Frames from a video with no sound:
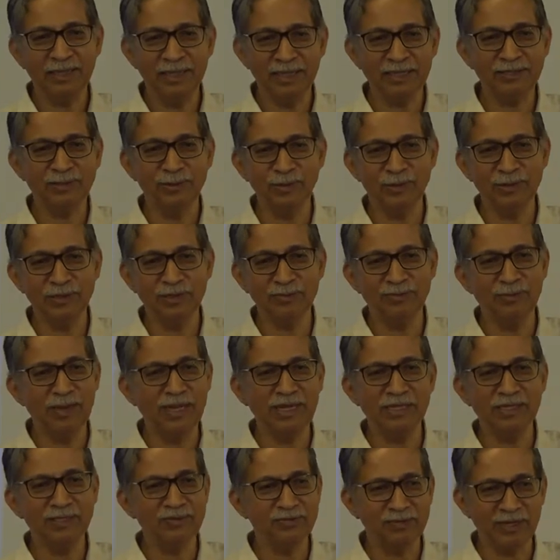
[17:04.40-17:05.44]
x2 is
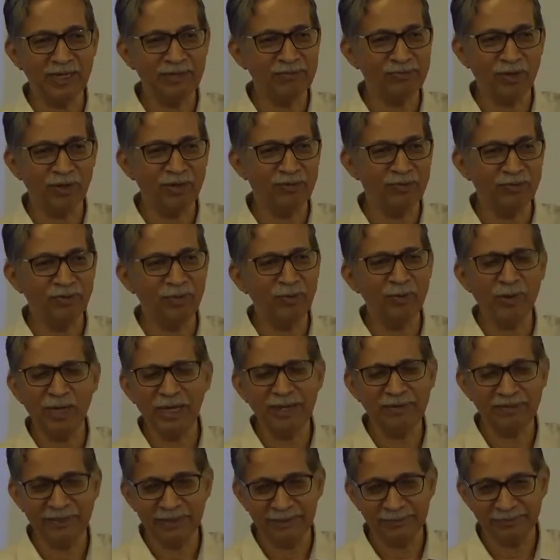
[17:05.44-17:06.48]
minus 5.4,
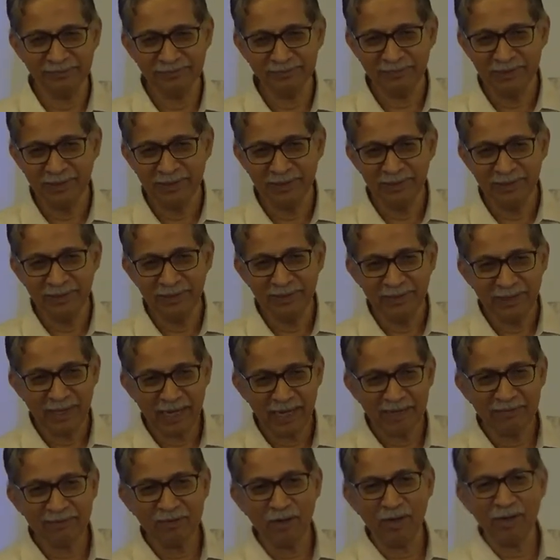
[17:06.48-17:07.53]
whatever.
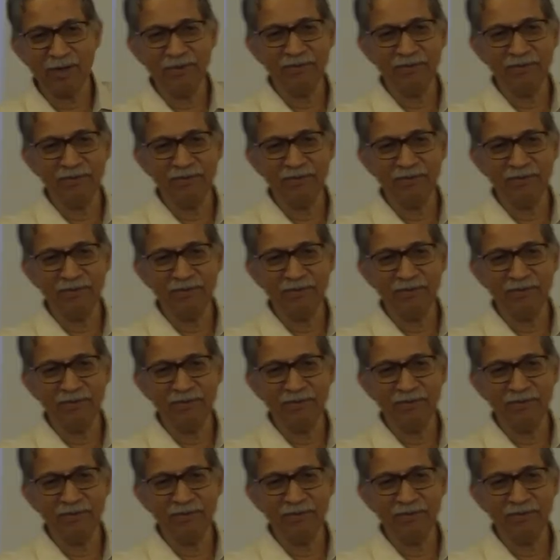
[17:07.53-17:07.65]
I have got